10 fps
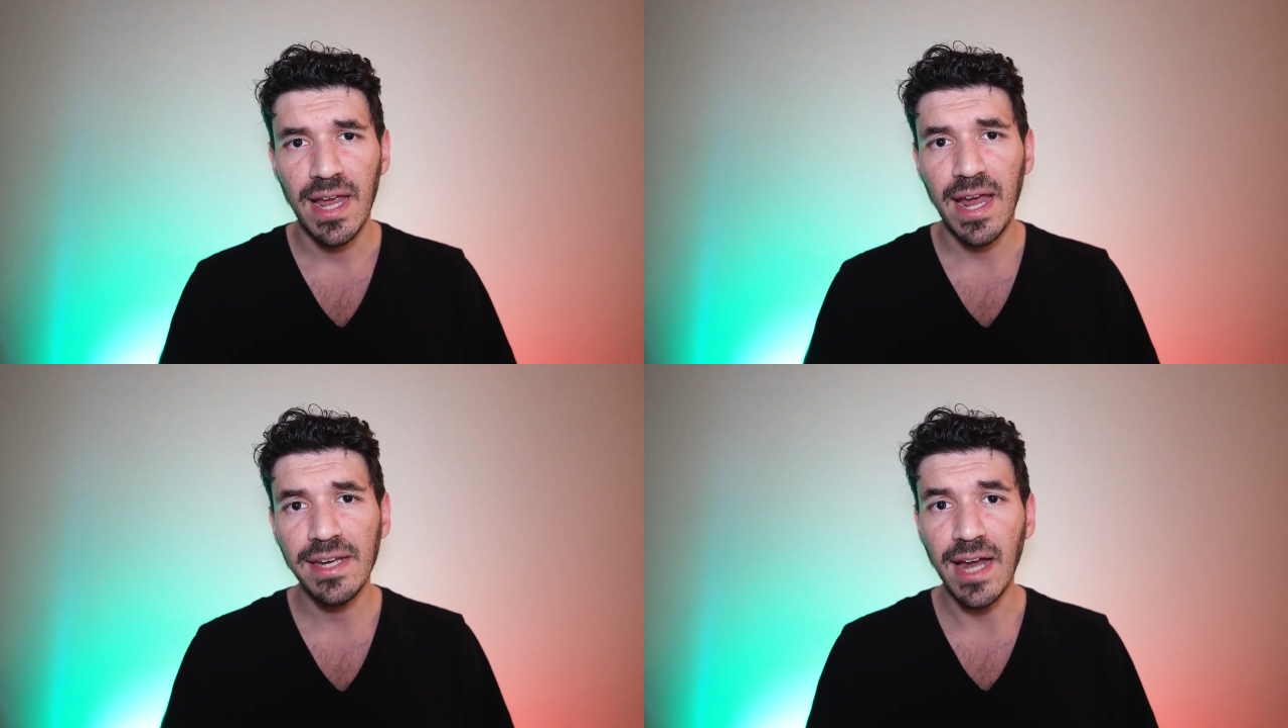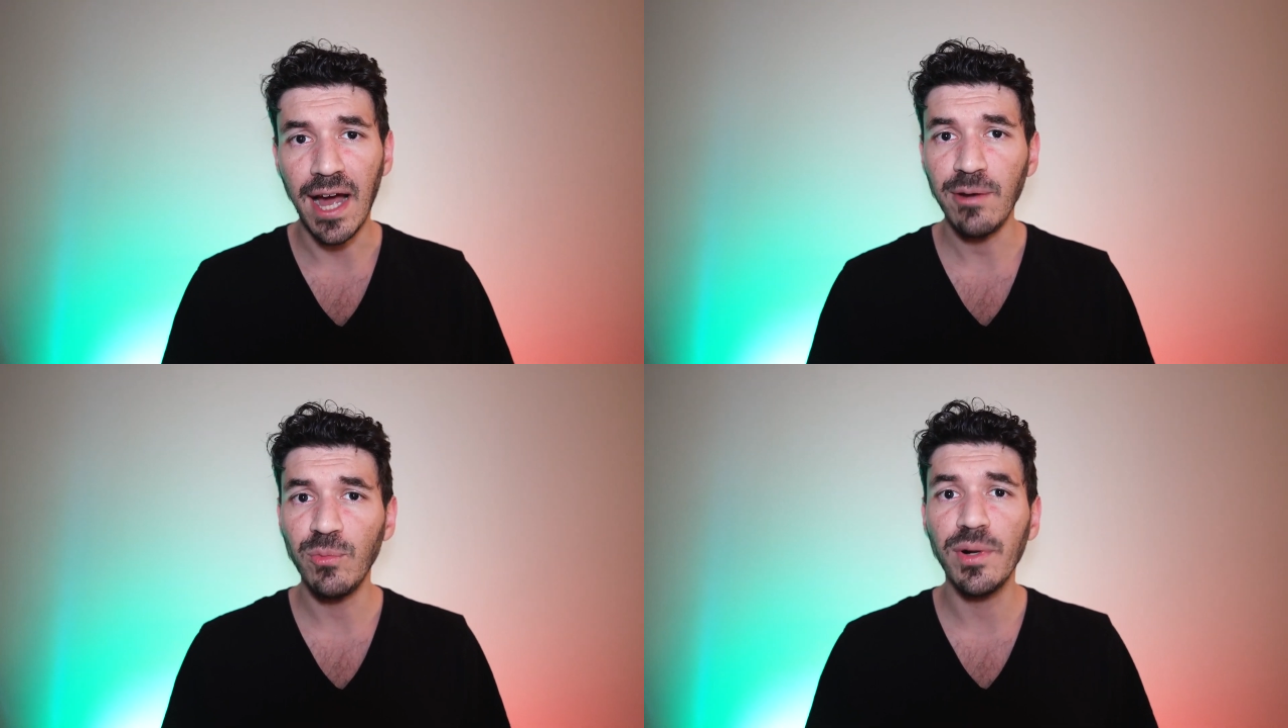and
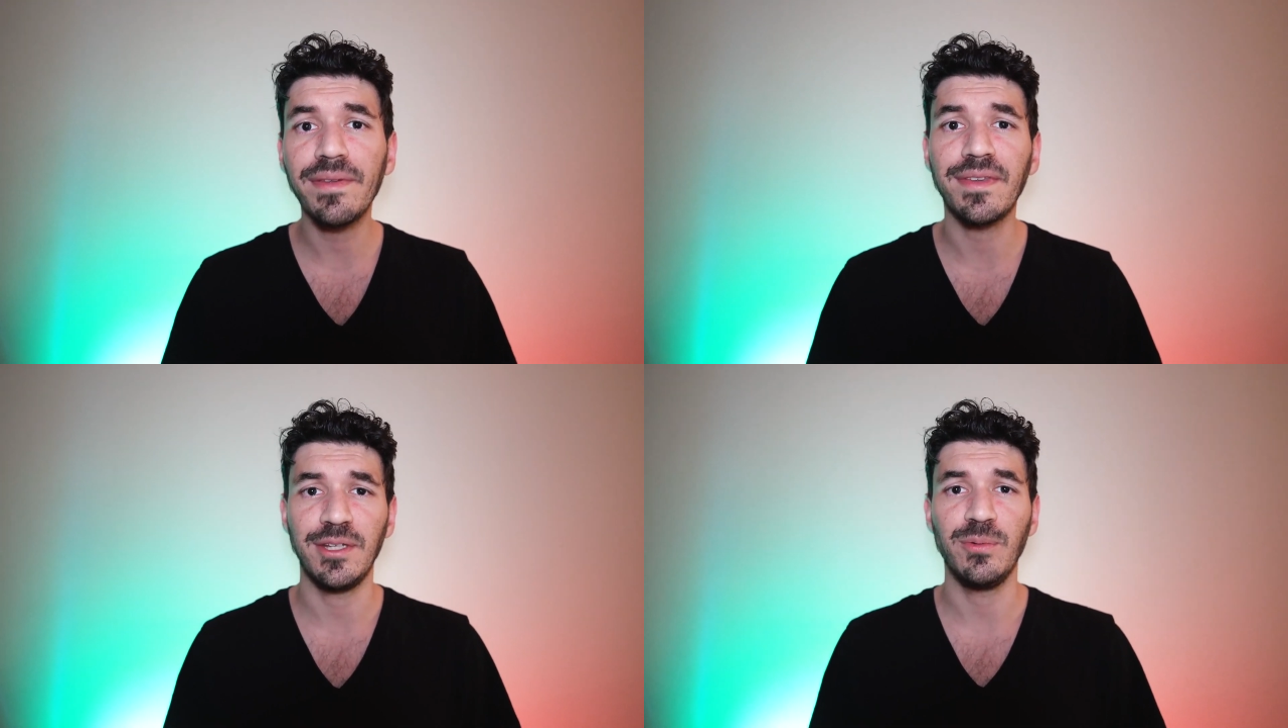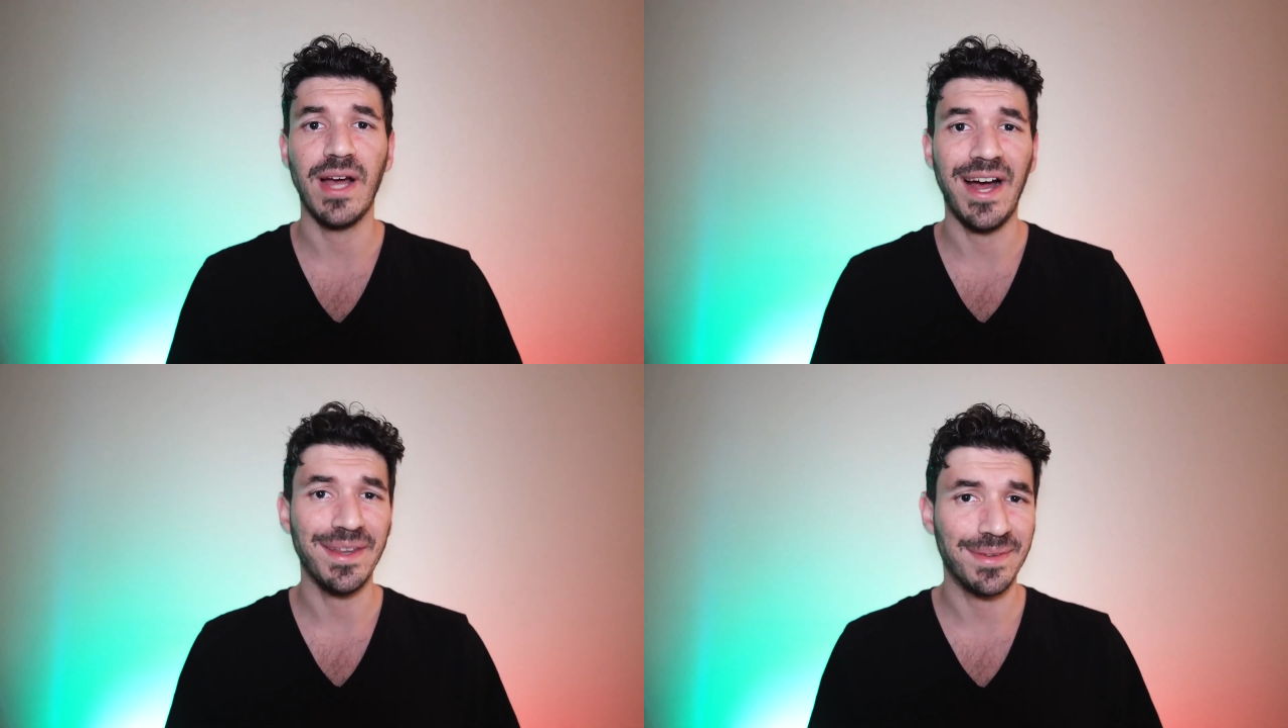I will see you
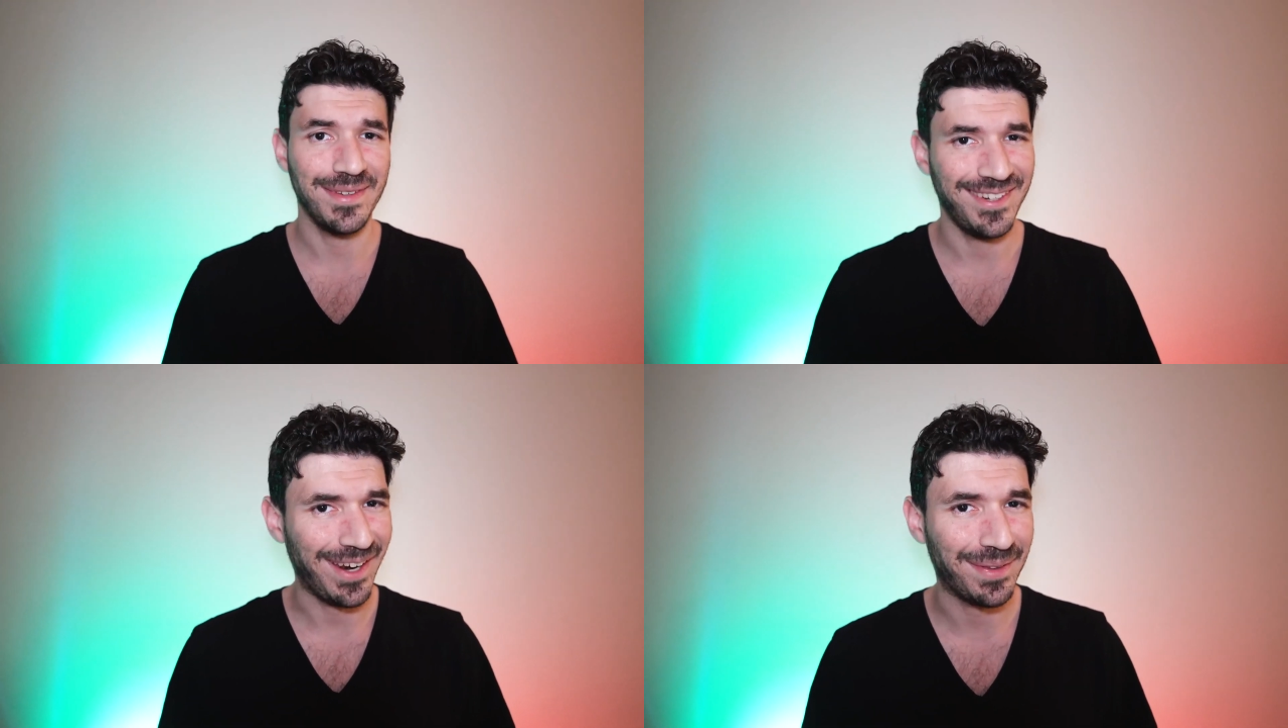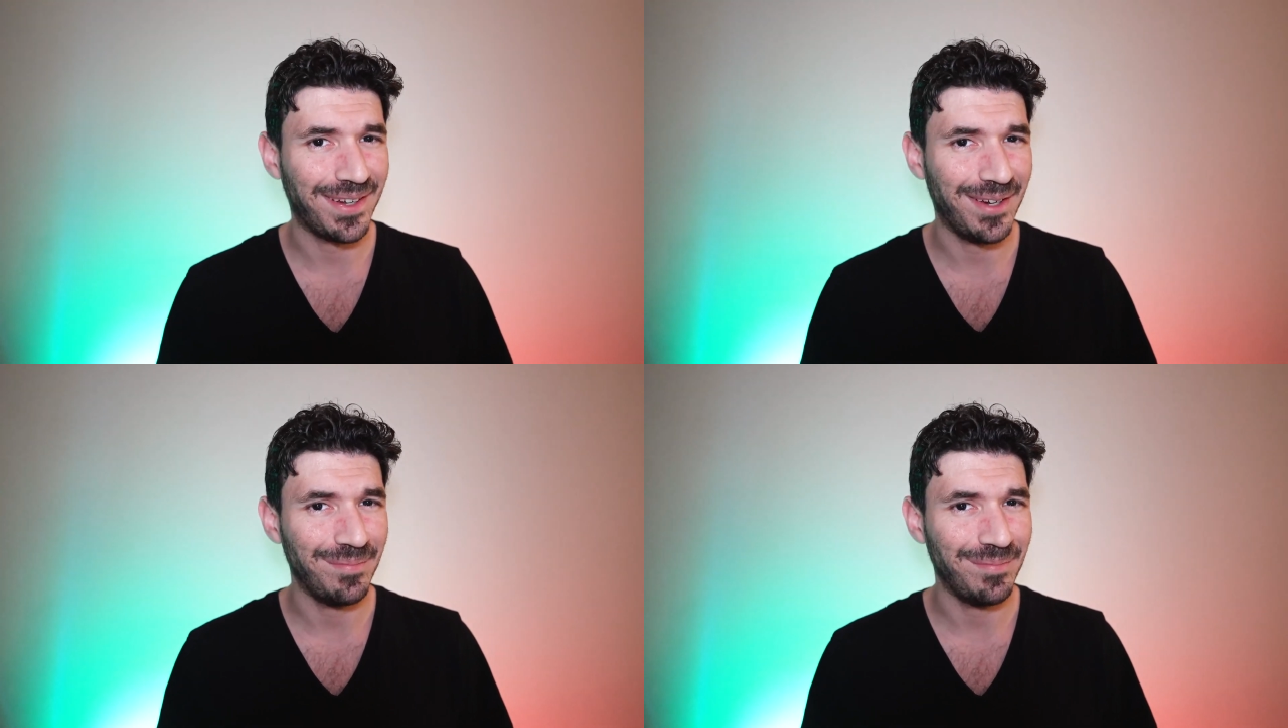guys next time.